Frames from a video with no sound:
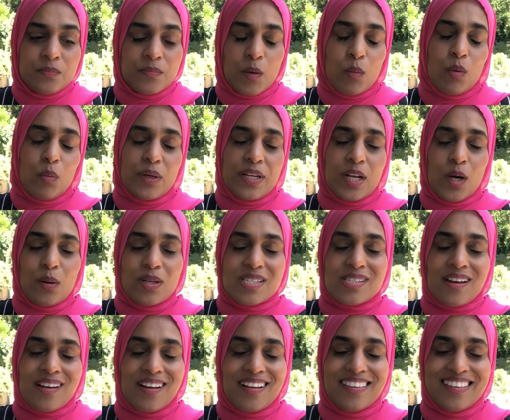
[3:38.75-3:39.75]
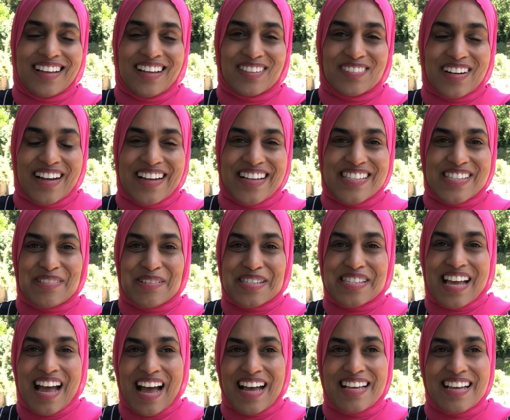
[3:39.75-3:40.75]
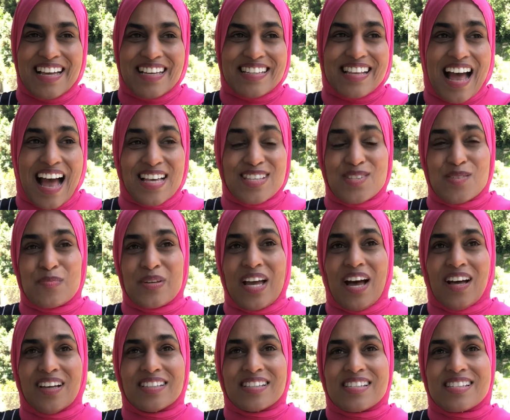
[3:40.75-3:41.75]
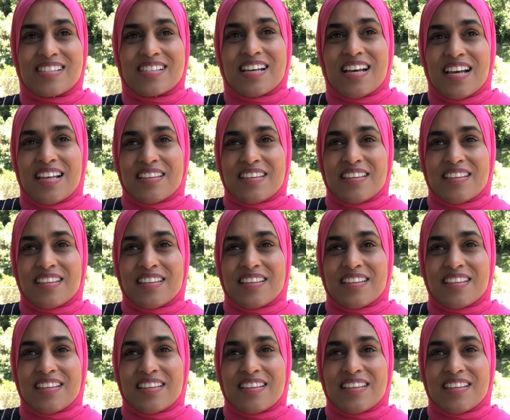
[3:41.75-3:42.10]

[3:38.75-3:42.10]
Well, we know it's not Allah, right? So it has to be us.